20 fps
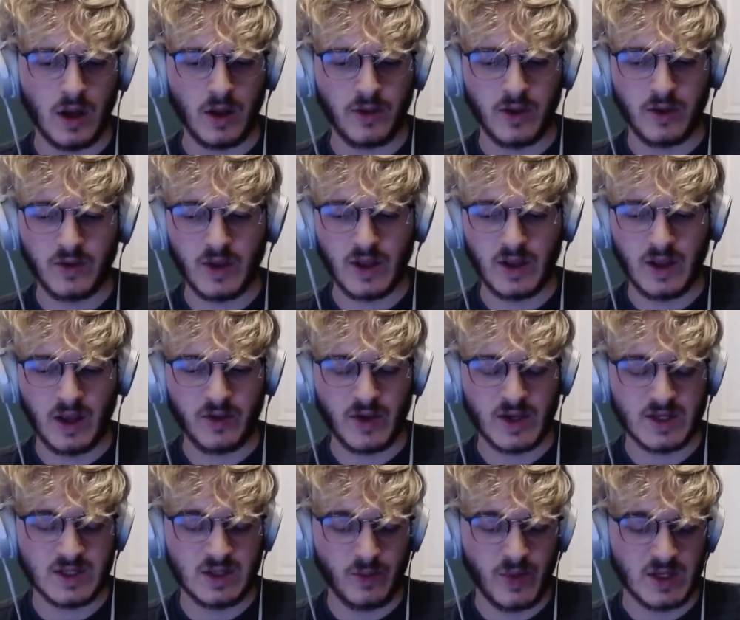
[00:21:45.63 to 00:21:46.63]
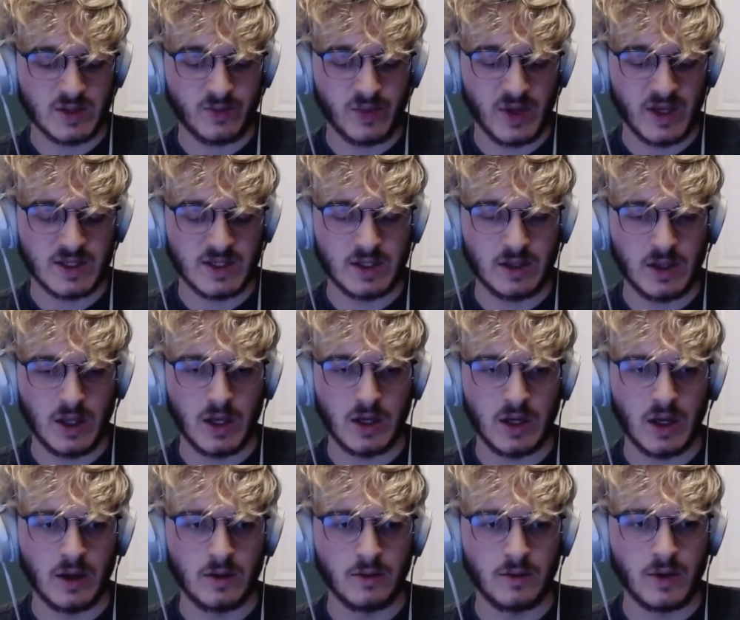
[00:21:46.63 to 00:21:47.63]
I think that, like, that's the best place to
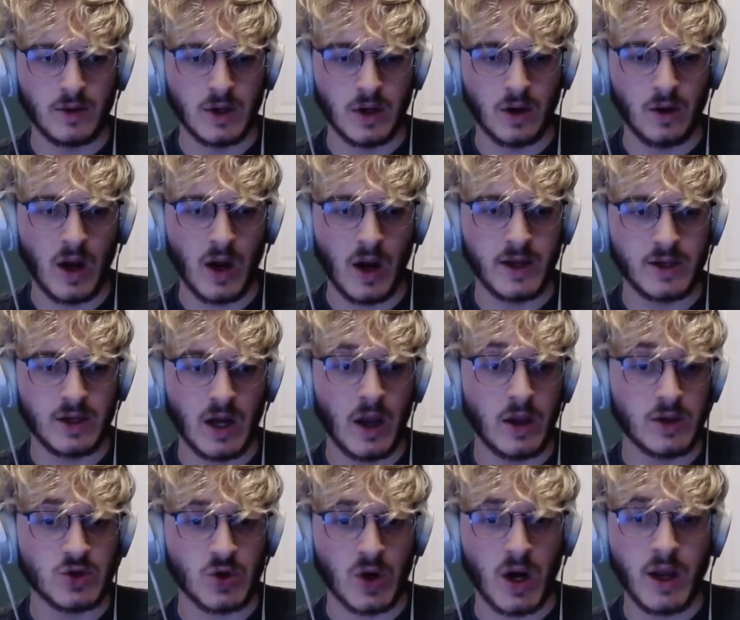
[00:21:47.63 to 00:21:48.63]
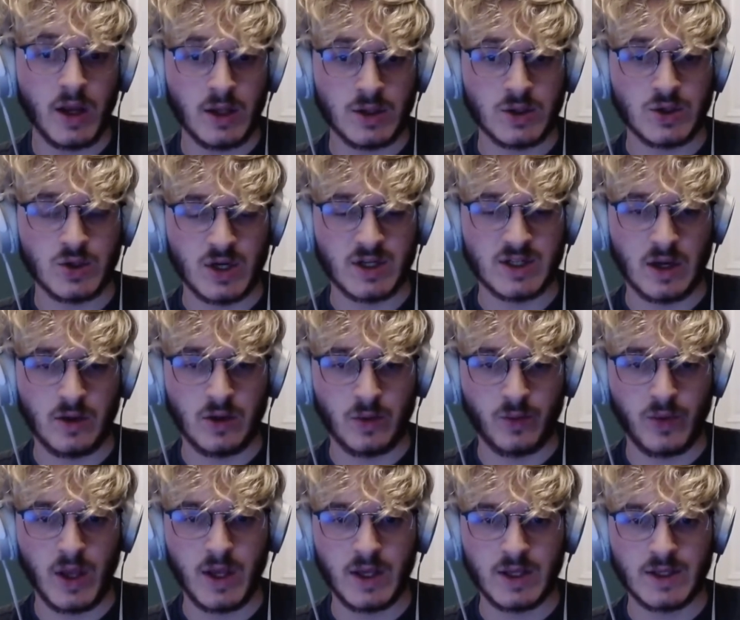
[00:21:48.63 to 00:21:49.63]
learn. And I try and stress out the
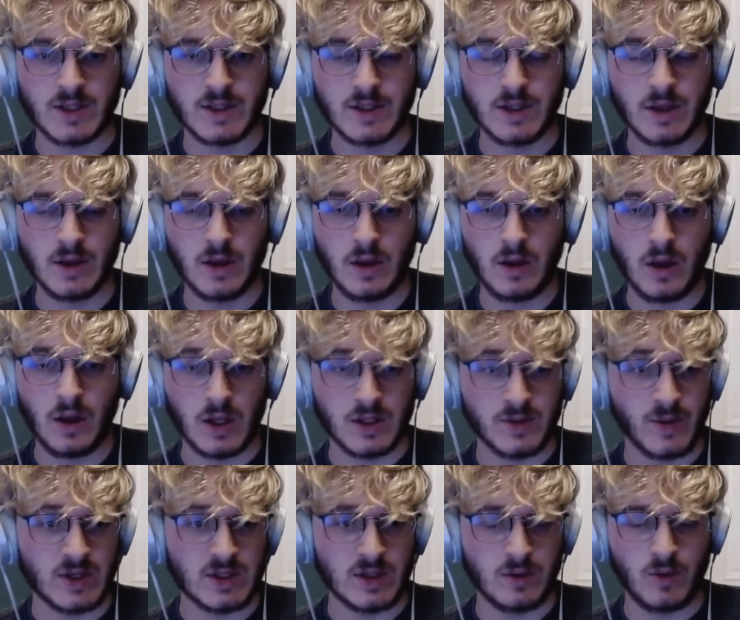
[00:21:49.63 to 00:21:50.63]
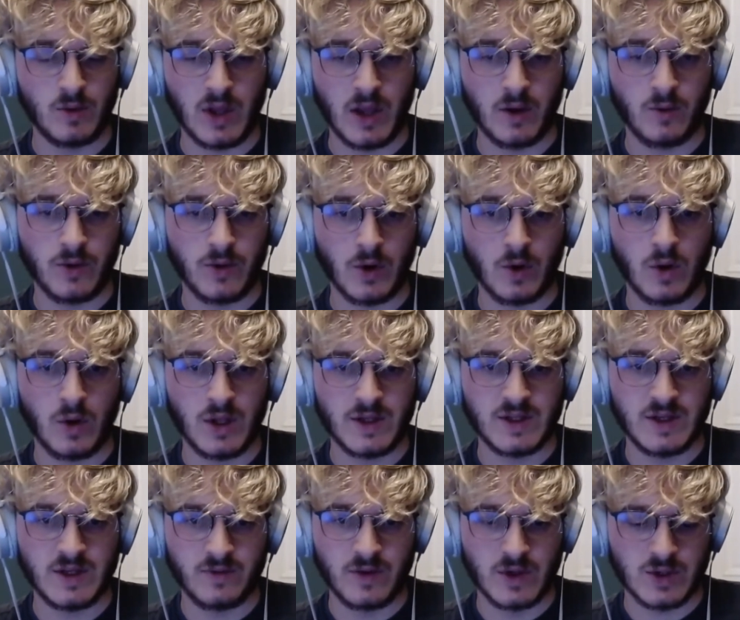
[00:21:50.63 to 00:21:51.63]
players, especially with the
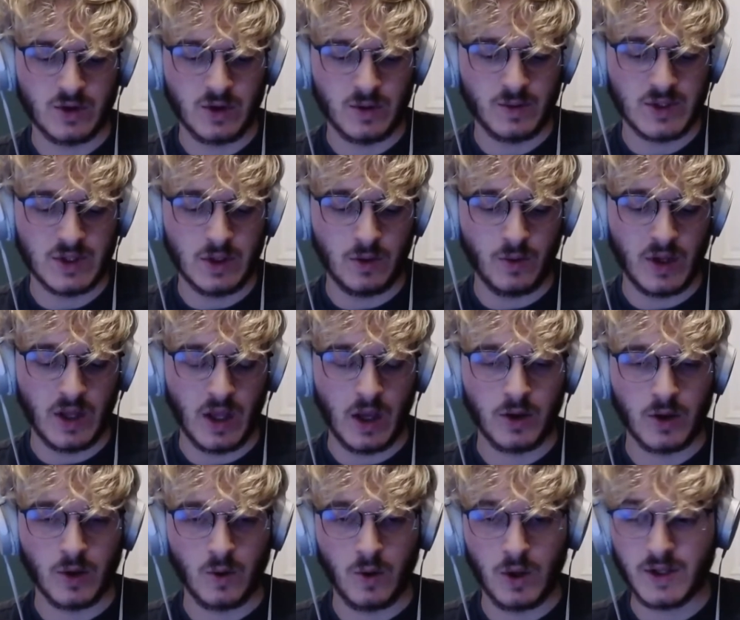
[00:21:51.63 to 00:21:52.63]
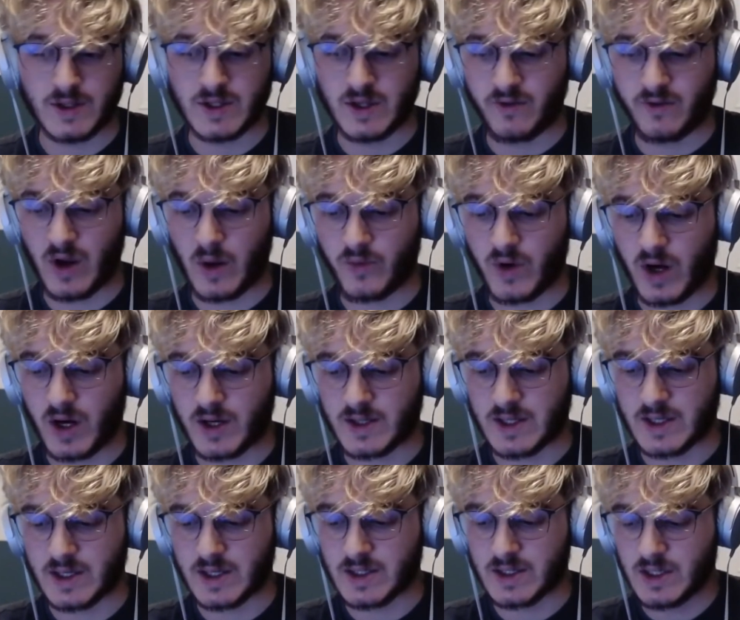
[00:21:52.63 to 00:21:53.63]
quality of the scrims that we get, the quality of our
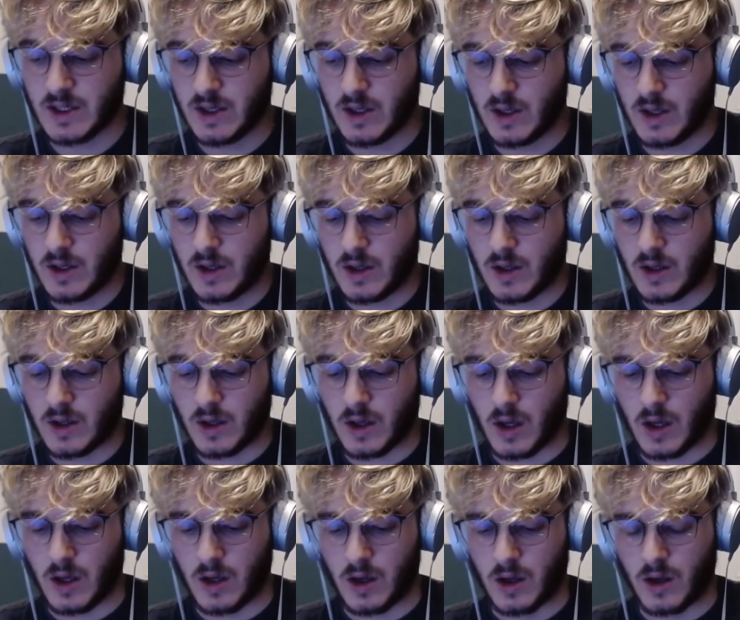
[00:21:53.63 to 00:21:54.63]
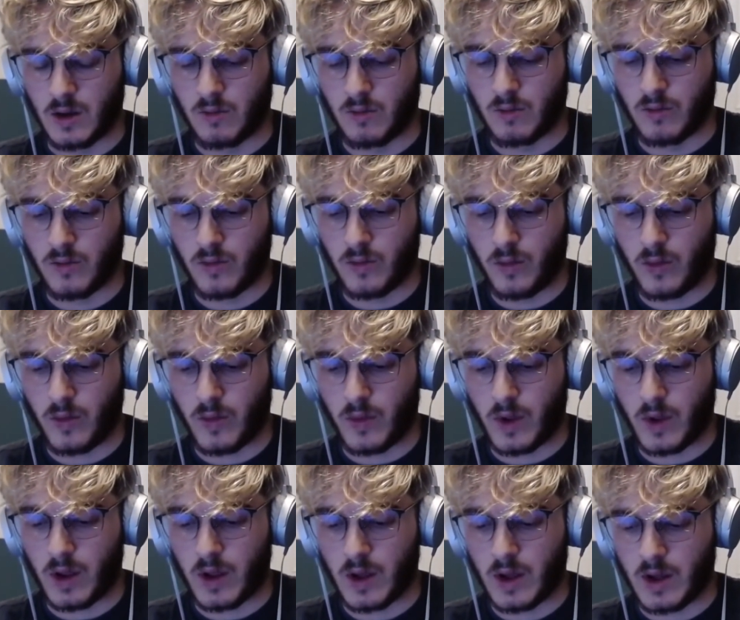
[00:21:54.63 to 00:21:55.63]
practice. And
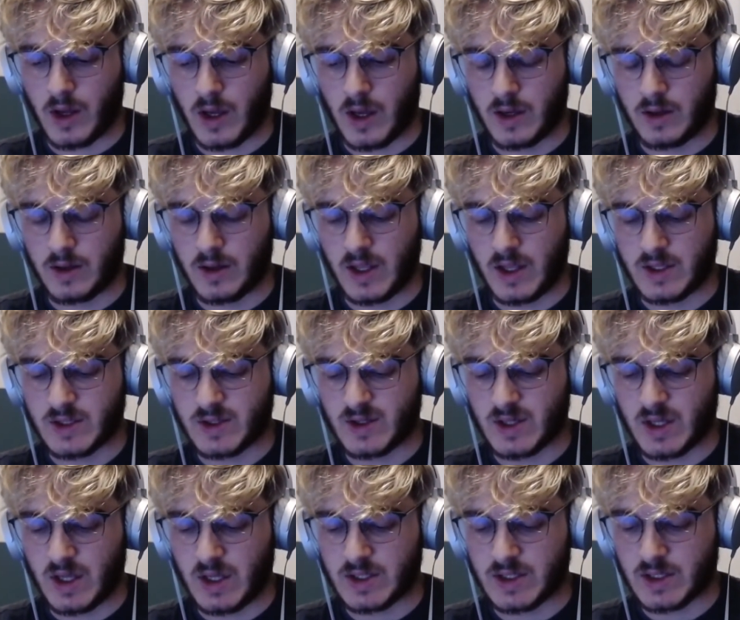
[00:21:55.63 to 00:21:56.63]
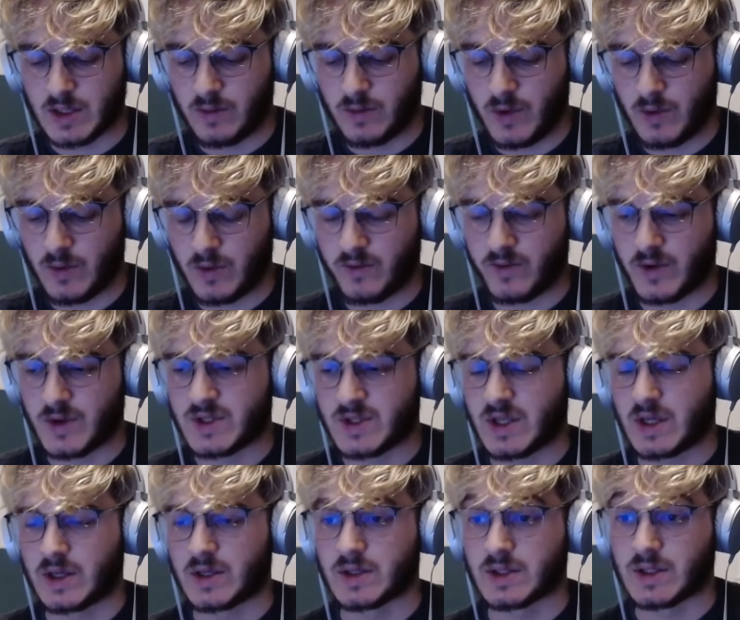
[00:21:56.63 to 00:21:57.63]
it's going to be one of those
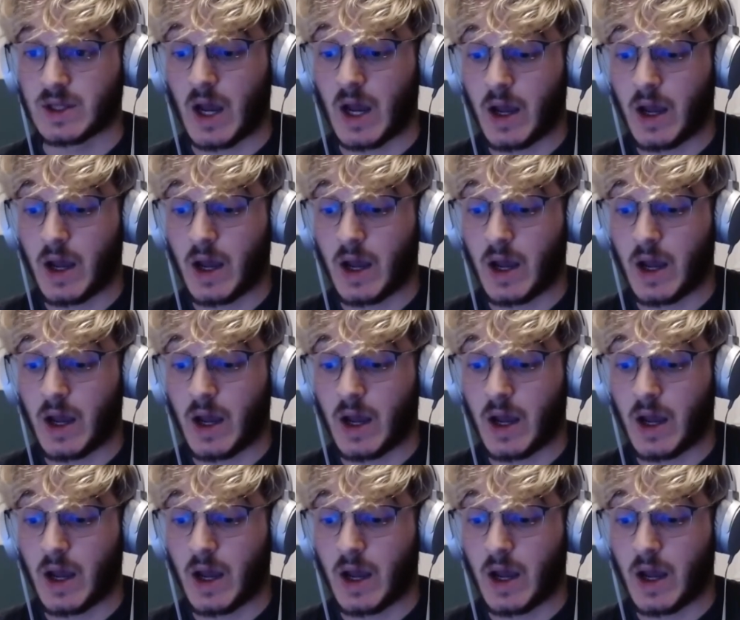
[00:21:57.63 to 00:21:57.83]
things.